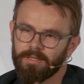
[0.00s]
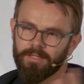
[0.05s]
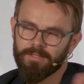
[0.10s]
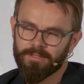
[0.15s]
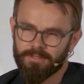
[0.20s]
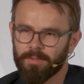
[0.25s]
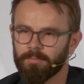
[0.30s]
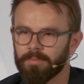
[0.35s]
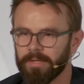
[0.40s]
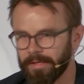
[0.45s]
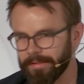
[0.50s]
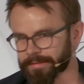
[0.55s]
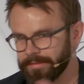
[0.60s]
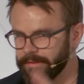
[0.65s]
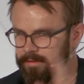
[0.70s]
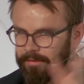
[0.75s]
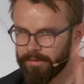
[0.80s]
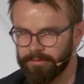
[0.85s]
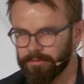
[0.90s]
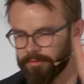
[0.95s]
And in some cases,
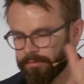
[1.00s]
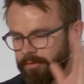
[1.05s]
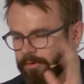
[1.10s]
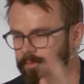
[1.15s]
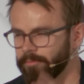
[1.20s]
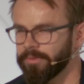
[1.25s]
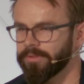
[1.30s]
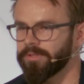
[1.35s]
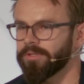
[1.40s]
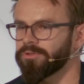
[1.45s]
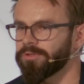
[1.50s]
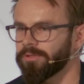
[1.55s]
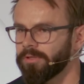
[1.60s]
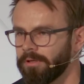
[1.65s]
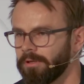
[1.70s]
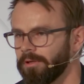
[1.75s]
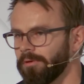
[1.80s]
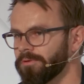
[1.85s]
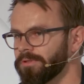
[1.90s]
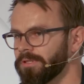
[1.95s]
there are competition
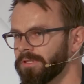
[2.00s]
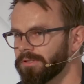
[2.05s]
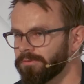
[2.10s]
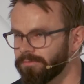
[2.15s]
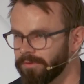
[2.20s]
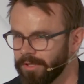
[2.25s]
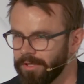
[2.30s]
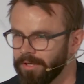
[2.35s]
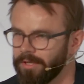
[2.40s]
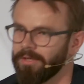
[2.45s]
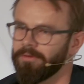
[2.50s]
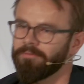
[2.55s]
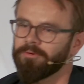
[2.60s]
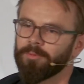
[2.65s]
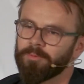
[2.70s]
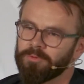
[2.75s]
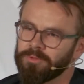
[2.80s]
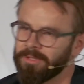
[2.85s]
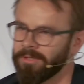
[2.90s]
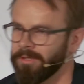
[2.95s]
clauses
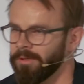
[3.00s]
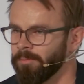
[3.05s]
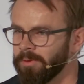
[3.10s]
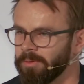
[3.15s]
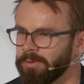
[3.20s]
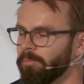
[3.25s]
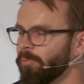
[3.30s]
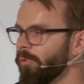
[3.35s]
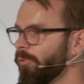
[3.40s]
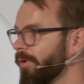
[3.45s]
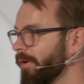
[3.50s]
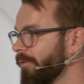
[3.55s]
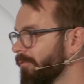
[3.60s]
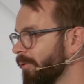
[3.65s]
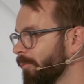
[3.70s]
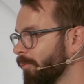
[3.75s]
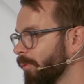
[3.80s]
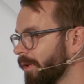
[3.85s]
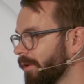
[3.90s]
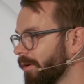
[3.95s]
from moving
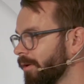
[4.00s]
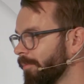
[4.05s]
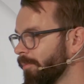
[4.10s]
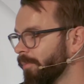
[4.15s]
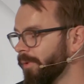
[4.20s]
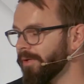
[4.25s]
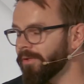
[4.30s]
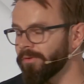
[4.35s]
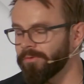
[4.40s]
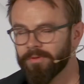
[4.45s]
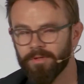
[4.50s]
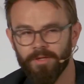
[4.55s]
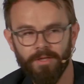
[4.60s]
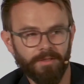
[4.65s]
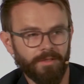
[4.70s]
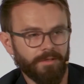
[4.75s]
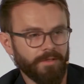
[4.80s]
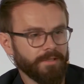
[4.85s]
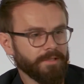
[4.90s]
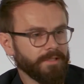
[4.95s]
from one company to
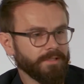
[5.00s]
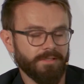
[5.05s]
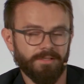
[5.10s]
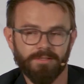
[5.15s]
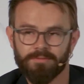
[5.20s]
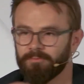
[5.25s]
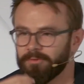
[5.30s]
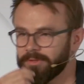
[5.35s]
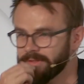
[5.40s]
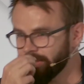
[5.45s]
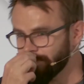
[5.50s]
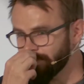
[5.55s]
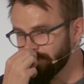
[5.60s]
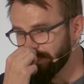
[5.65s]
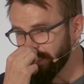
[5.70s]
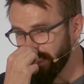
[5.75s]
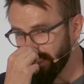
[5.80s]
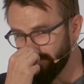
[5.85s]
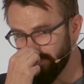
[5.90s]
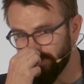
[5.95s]
another. And this is, for example, the
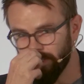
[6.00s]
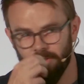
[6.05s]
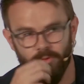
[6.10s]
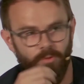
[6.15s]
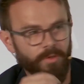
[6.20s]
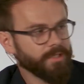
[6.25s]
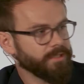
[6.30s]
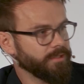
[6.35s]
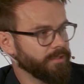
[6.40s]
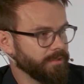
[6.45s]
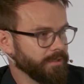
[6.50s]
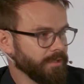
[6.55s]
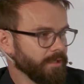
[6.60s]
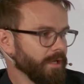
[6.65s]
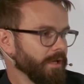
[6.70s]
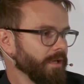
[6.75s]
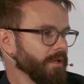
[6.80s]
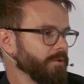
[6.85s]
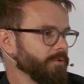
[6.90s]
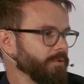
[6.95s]
same in the US.
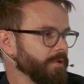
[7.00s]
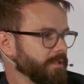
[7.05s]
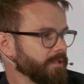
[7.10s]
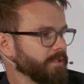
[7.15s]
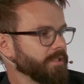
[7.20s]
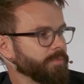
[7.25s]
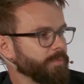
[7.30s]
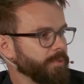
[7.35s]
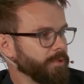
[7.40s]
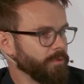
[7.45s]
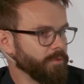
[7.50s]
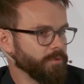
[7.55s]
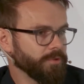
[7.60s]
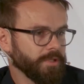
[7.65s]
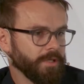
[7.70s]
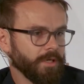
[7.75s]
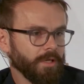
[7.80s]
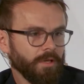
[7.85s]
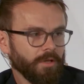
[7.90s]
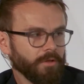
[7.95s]
US has been
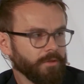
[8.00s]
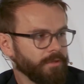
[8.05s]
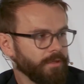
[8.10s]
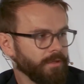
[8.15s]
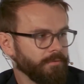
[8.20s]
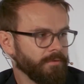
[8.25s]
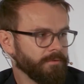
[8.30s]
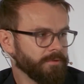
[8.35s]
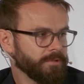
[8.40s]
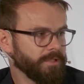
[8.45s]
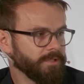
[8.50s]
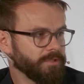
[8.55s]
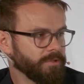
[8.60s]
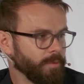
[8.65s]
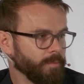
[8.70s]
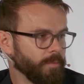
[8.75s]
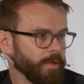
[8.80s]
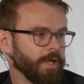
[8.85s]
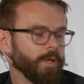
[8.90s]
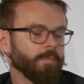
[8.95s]
using a lot since
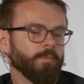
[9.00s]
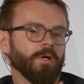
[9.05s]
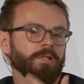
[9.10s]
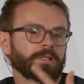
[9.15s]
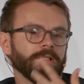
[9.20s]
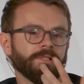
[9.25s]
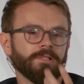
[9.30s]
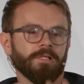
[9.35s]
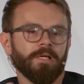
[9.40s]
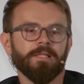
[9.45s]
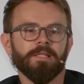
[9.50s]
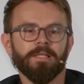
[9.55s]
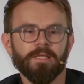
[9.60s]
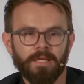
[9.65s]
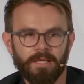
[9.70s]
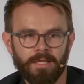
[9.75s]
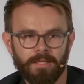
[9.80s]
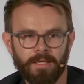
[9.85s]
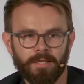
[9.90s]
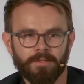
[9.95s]
Obama this
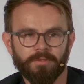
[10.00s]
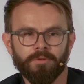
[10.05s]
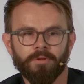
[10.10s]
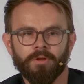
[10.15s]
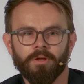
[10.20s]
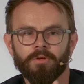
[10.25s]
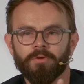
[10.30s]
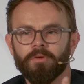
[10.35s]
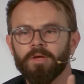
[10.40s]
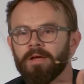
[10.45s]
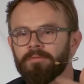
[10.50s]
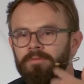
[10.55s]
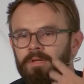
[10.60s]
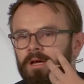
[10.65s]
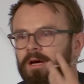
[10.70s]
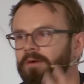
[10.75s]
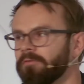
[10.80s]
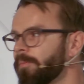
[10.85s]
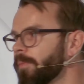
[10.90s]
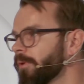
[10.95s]
idea that you have the
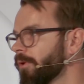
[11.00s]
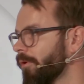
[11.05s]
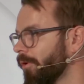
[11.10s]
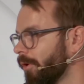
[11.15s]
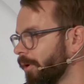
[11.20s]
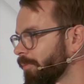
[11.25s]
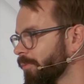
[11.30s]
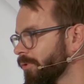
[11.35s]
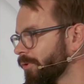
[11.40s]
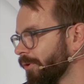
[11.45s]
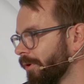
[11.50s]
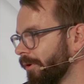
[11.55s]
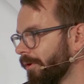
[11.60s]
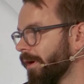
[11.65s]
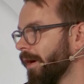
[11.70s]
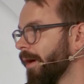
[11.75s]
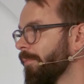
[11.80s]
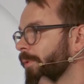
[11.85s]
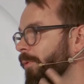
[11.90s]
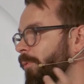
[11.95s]
government corps,
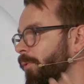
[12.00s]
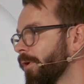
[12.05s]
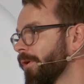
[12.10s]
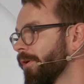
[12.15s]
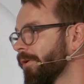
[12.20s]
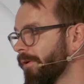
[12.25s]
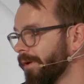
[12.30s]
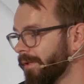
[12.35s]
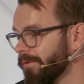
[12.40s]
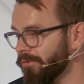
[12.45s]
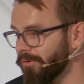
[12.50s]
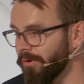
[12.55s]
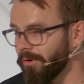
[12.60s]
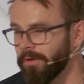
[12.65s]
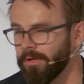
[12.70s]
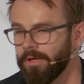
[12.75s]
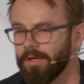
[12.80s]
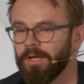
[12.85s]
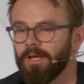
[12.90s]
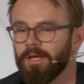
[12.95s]
come and work on it. So
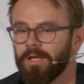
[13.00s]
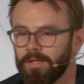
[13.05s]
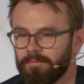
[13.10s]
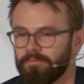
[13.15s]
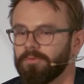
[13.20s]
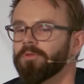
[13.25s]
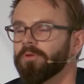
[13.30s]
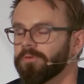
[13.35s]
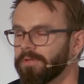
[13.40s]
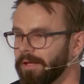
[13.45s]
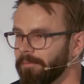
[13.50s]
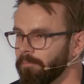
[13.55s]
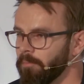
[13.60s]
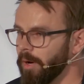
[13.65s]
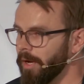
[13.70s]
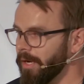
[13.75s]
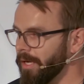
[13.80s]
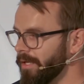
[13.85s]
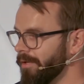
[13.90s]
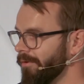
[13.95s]
if you don't have
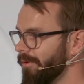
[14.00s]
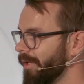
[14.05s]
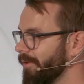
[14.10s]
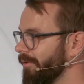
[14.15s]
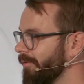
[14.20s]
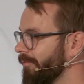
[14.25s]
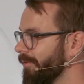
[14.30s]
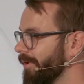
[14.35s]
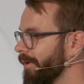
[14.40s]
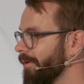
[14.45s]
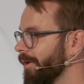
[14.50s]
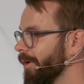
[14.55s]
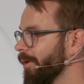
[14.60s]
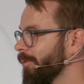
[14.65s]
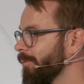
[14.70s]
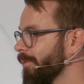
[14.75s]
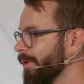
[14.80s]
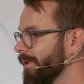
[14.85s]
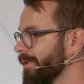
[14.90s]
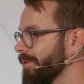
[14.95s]
money, you need to figure
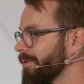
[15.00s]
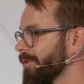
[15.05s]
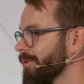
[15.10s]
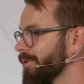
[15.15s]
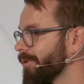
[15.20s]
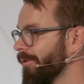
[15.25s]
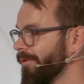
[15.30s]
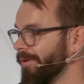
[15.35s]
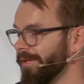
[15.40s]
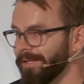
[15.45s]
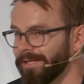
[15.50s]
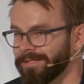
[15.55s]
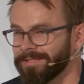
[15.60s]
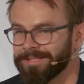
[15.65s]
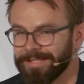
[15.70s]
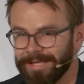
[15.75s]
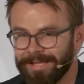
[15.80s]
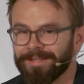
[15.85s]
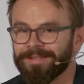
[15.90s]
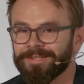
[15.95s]
out what is the story that
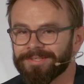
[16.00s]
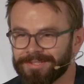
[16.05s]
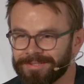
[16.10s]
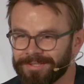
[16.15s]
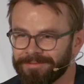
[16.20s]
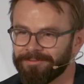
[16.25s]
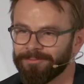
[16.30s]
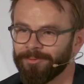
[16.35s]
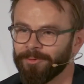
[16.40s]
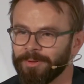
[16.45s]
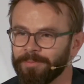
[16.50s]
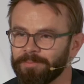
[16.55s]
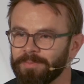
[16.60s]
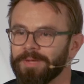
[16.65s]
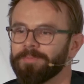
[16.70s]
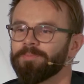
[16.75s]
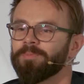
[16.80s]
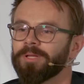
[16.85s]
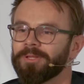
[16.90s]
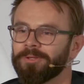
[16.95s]
sells for the
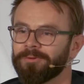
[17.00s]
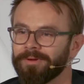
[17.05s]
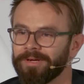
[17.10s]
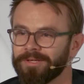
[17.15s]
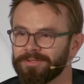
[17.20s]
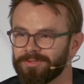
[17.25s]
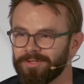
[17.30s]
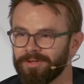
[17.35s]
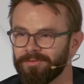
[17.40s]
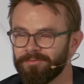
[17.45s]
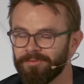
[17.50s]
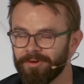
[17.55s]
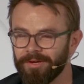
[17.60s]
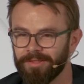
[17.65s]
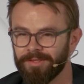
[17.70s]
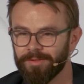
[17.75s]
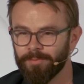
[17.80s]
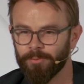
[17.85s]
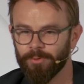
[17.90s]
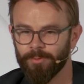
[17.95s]
people to actually
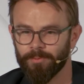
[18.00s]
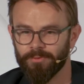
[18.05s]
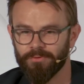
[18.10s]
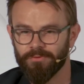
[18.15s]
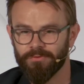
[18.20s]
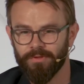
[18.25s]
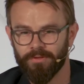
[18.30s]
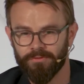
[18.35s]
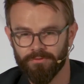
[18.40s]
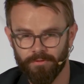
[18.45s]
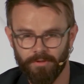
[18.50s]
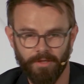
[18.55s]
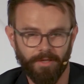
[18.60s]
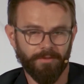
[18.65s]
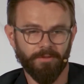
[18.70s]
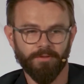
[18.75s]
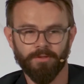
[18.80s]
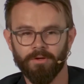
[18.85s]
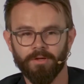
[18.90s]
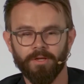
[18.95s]
find the purpose there. So I
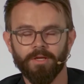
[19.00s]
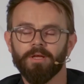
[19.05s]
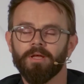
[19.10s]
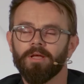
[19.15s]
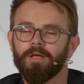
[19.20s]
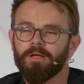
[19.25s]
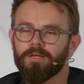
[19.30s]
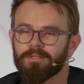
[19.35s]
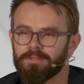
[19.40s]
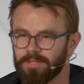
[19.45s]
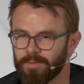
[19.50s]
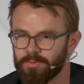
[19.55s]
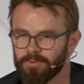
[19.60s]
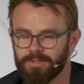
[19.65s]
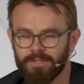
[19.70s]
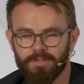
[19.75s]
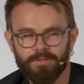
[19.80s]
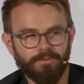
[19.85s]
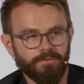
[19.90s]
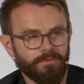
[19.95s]
don't know,
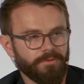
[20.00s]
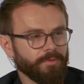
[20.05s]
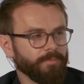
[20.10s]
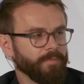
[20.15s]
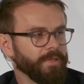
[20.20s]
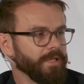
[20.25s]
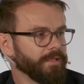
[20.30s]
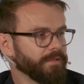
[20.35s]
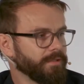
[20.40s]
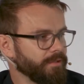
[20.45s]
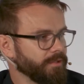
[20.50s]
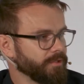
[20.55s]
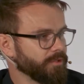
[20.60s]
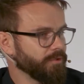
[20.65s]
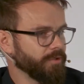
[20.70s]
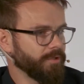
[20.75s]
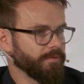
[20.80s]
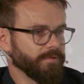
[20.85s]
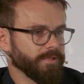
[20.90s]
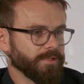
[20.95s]
substitute your military
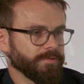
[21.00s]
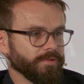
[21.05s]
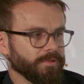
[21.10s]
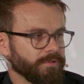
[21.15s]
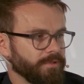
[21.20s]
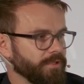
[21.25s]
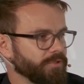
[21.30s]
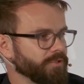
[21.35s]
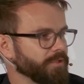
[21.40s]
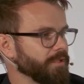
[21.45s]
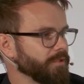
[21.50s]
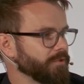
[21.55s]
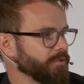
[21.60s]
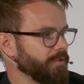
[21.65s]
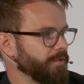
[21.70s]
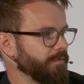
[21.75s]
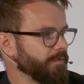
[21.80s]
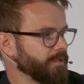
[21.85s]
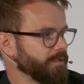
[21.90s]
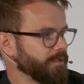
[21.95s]
service with digital
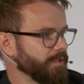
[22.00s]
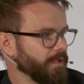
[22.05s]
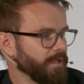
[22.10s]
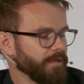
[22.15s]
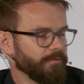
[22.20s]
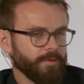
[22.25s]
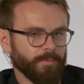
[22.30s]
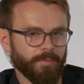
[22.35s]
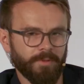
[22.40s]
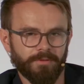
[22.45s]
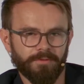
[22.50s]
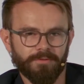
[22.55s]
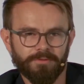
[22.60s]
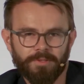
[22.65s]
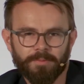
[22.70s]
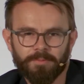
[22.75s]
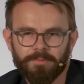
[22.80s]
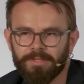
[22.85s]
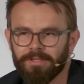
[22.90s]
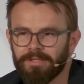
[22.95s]
service in government or
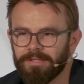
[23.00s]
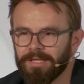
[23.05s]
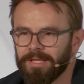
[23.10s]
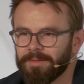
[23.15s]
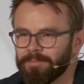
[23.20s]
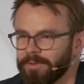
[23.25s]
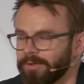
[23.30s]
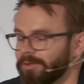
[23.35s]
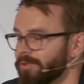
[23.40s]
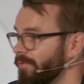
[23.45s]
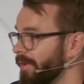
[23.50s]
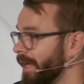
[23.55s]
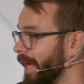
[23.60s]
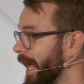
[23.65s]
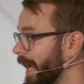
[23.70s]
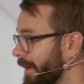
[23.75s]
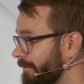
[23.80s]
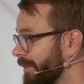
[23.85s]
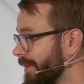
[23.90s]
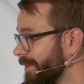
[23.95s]
something like that, because we
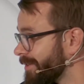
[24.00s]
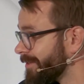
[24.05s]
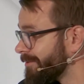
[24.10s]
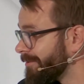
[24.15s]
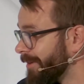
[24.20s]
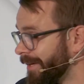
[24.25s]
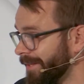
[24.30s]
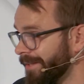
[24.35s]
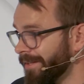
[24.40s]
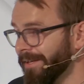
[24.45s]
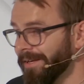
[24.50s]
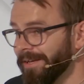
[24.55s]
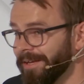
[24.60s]
have this, right?